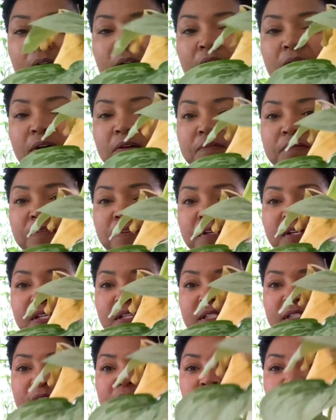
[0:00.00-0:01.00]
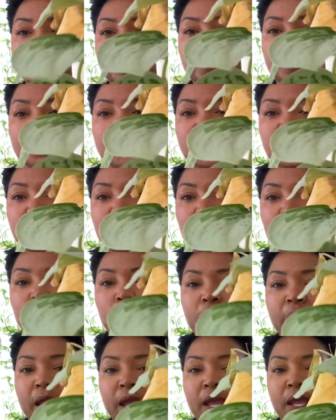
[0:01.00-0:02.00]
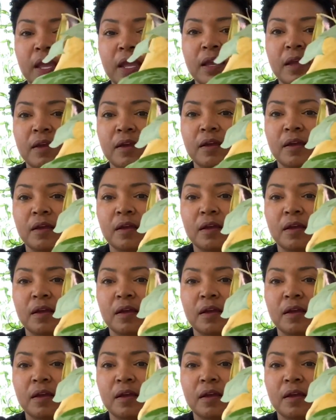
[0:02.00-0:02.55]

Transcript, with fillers: of silver gray